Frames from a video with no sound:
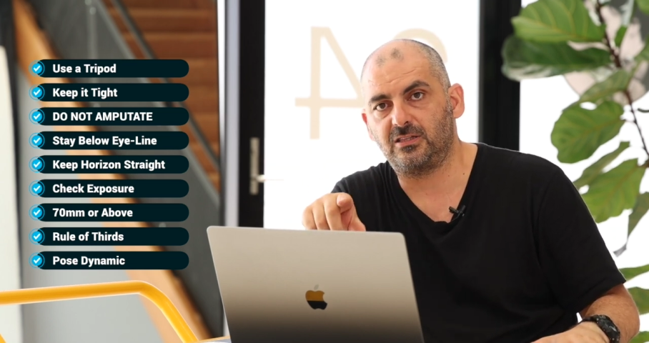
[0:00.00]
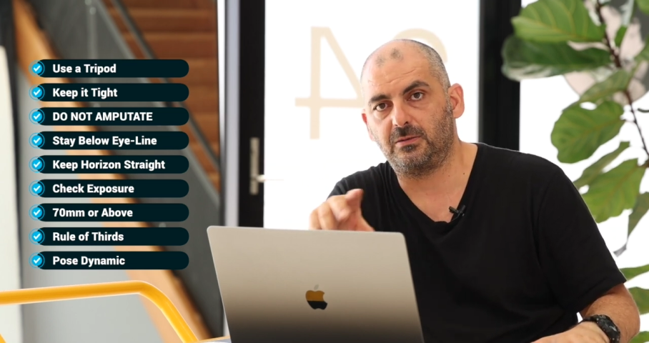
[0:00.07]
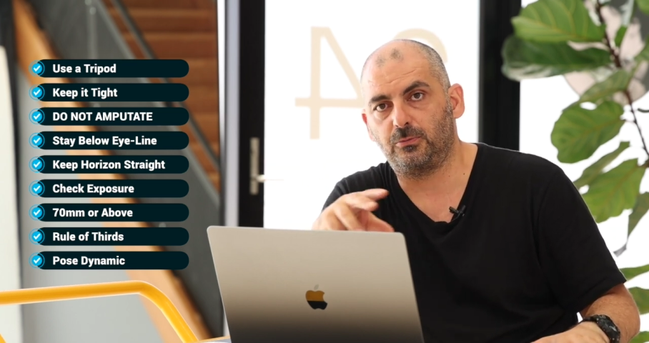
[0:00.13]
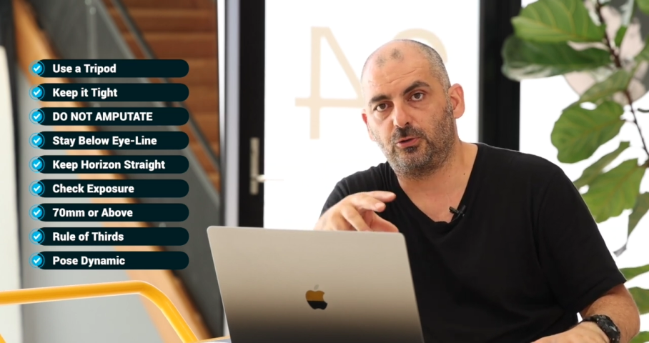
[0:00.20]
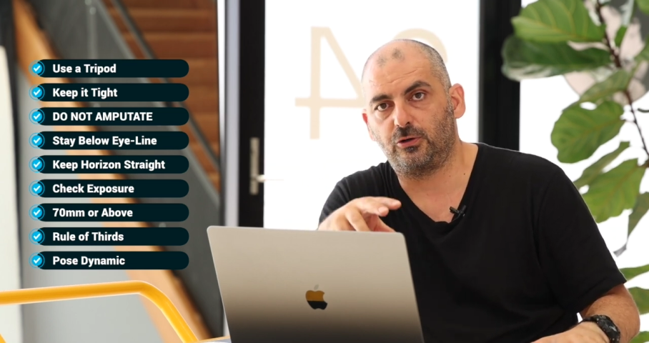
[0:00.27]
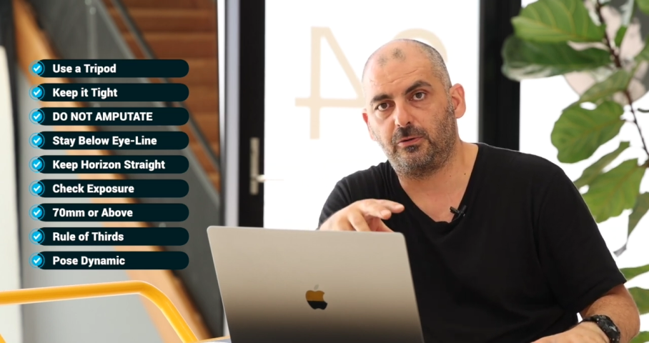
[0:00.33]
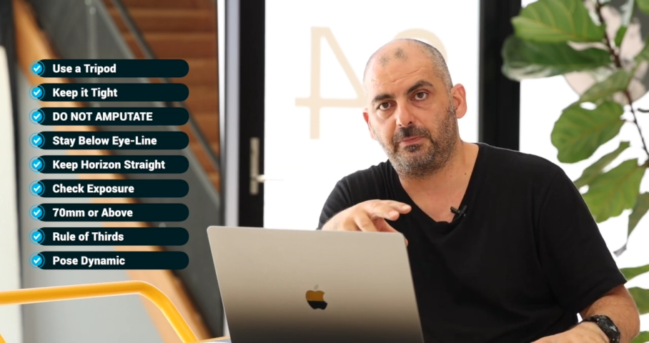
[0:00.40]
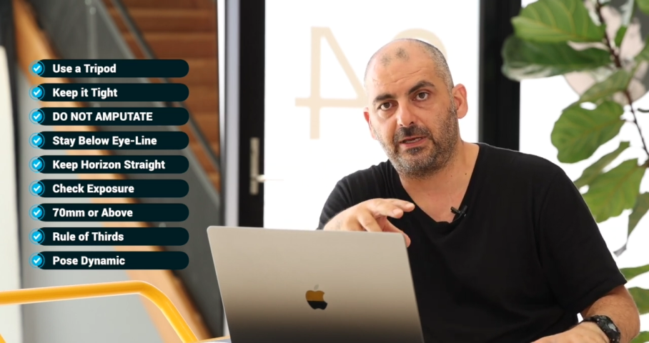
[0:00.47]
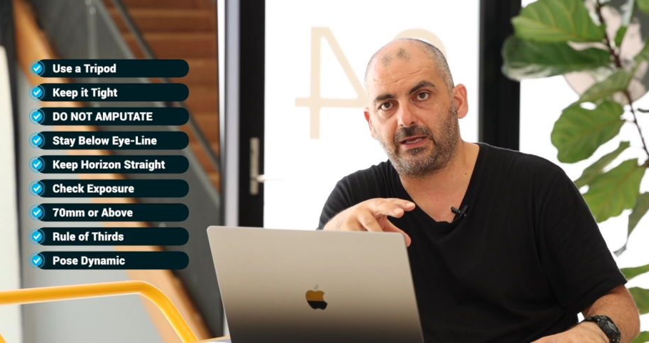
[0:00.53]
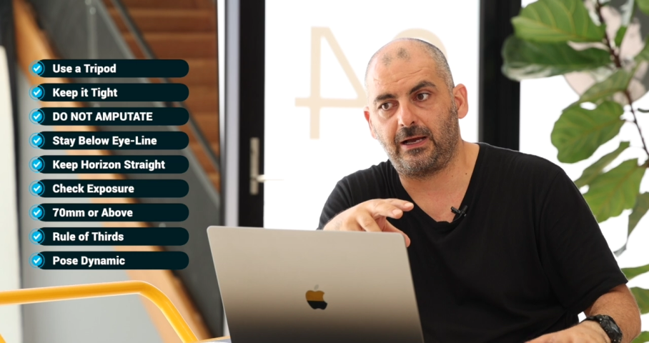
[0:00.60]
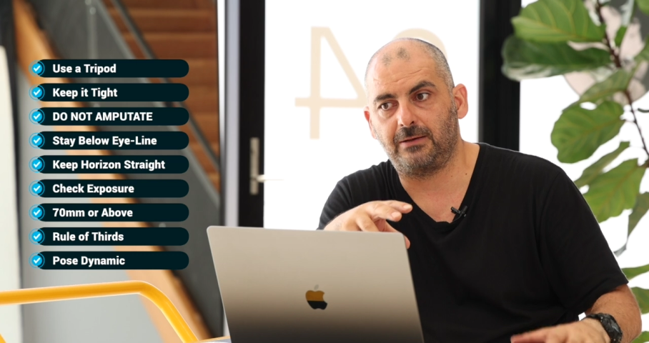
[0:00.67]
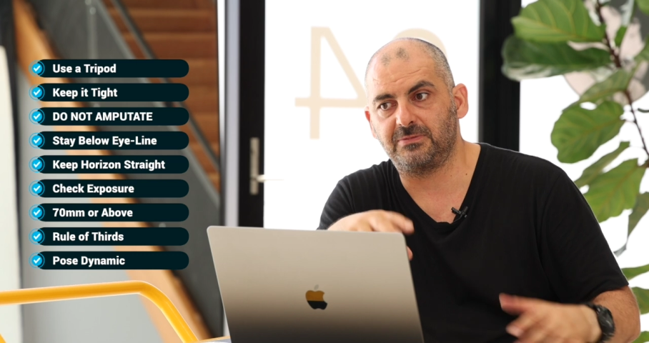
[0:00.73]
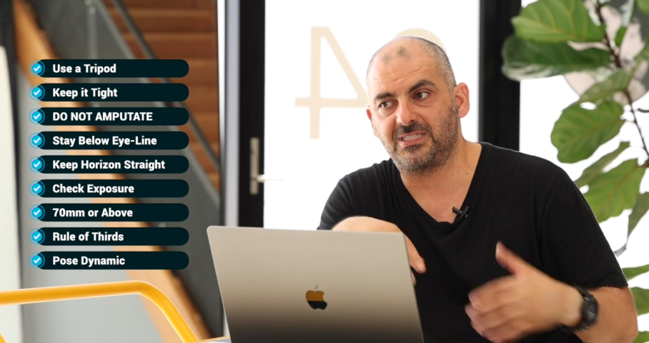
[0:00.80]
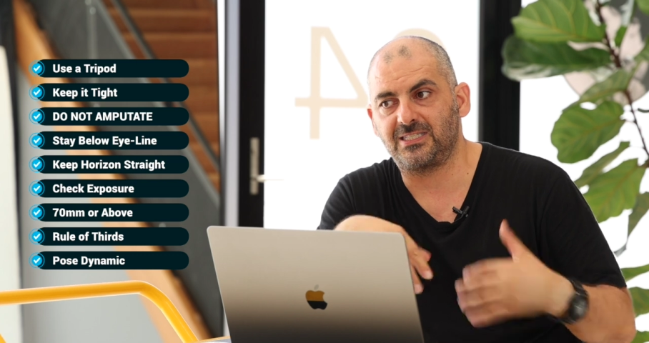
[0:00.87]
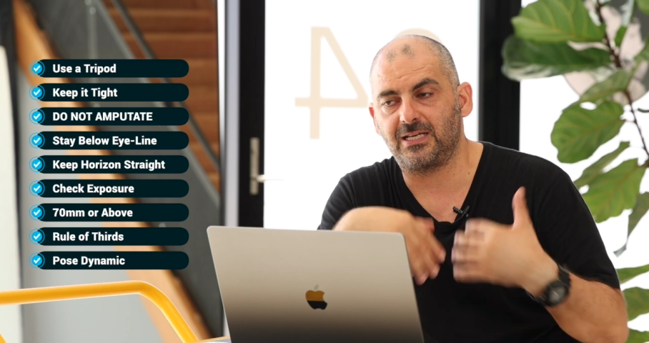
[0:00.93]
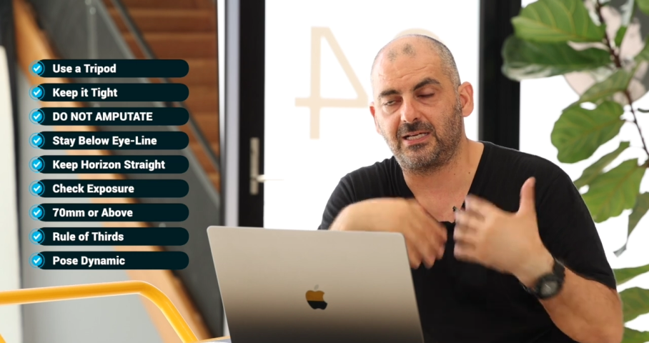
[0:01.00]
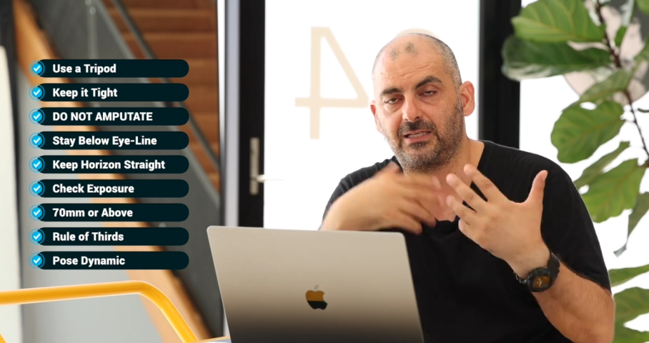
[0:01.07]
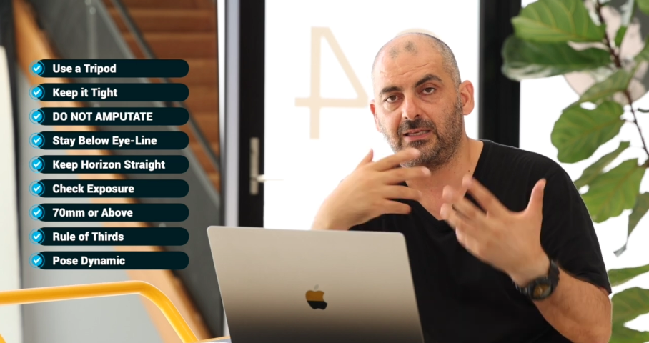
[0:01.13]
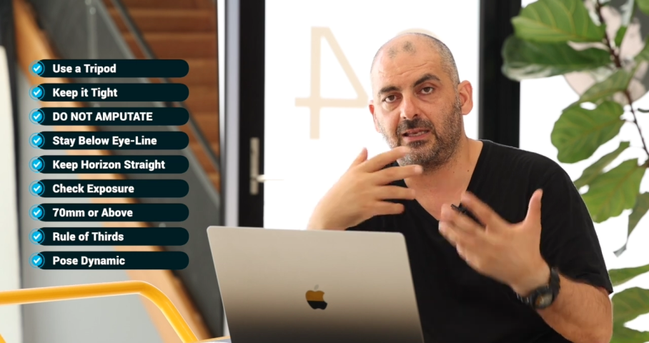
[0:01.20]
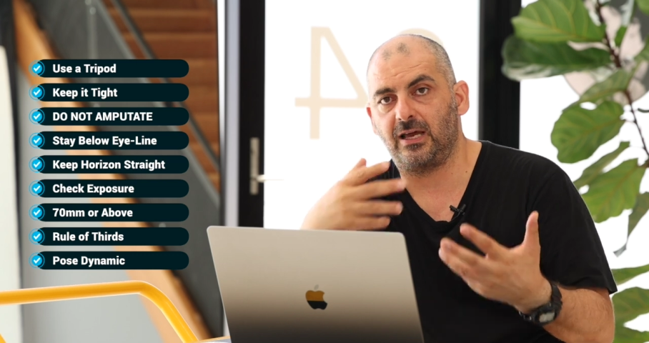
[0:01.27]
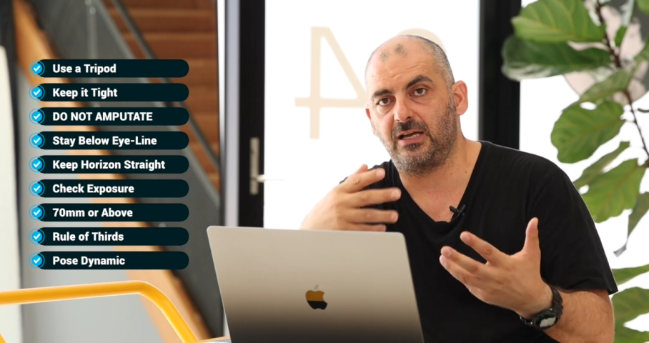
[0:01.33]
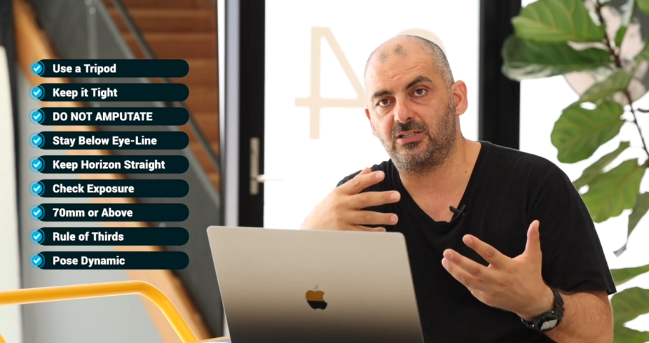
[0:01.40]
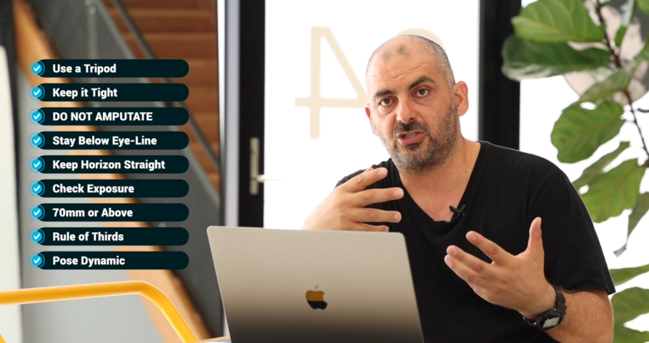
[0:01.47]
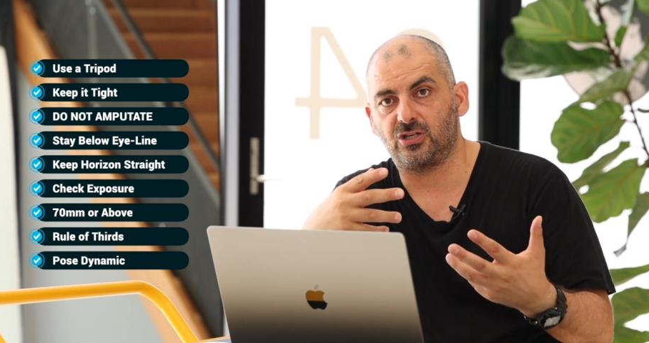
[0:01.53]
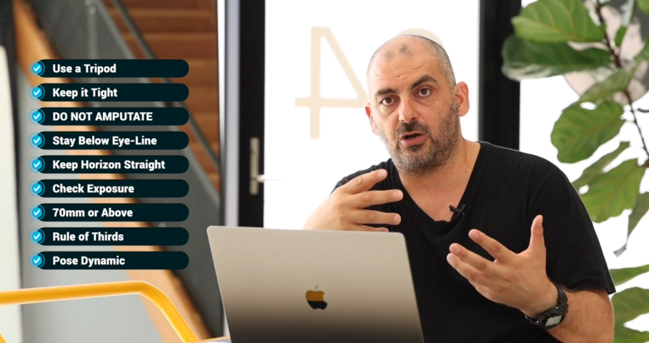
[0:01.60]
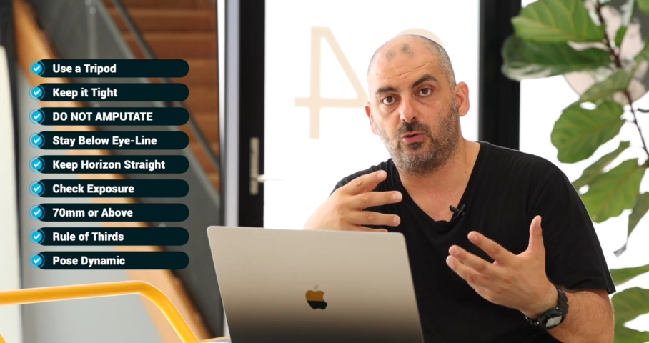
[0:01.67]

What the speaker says: the more it becomes second nature.